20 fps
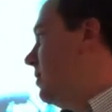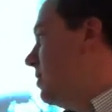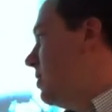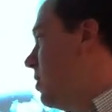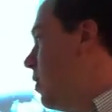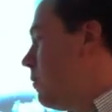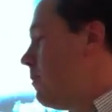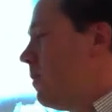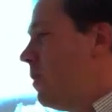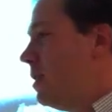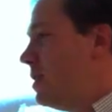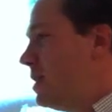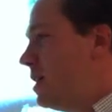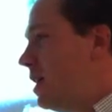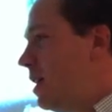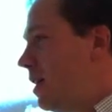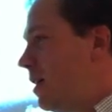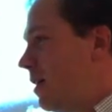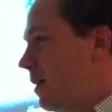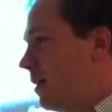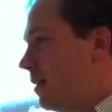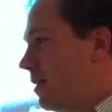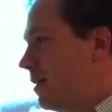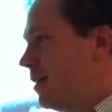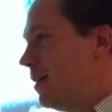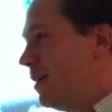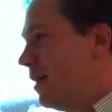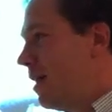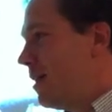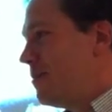There's no frontier.
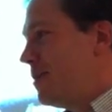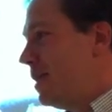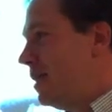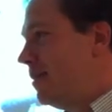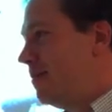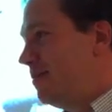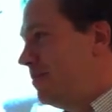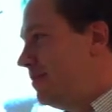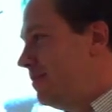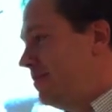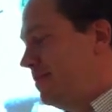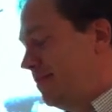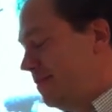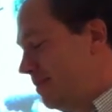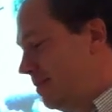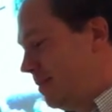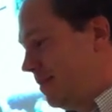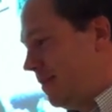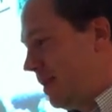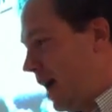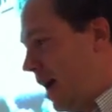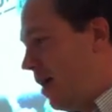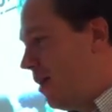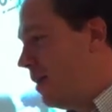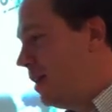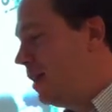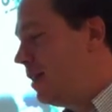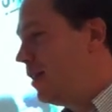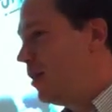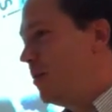I mean,
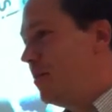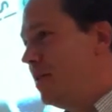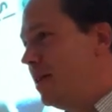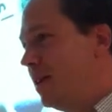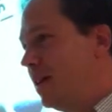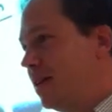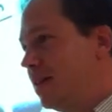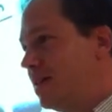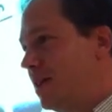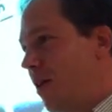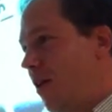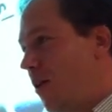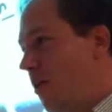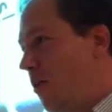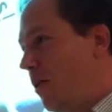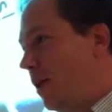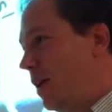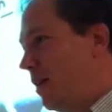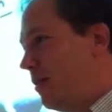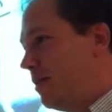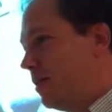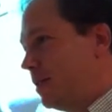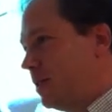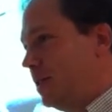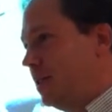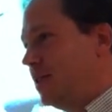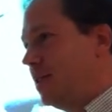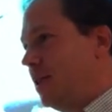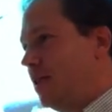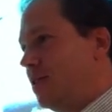how could there be? It's all whatever
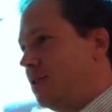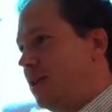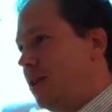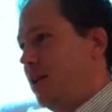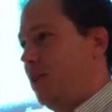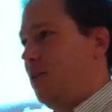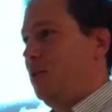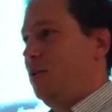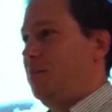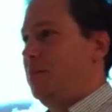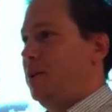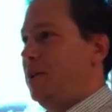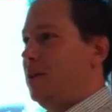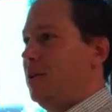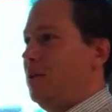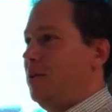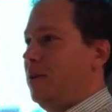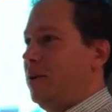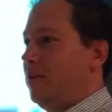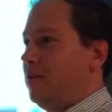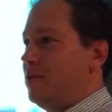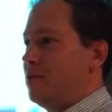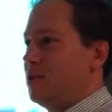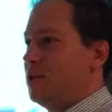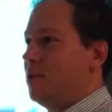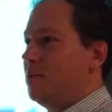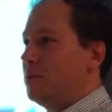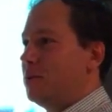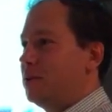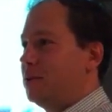Cisco said it would be or whatever
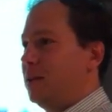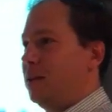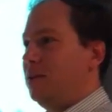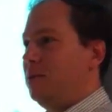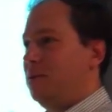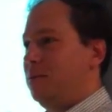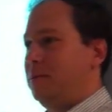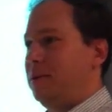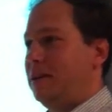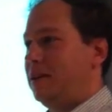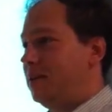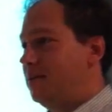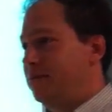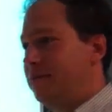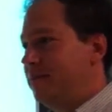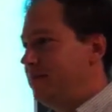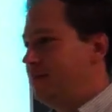Juniper said it would be.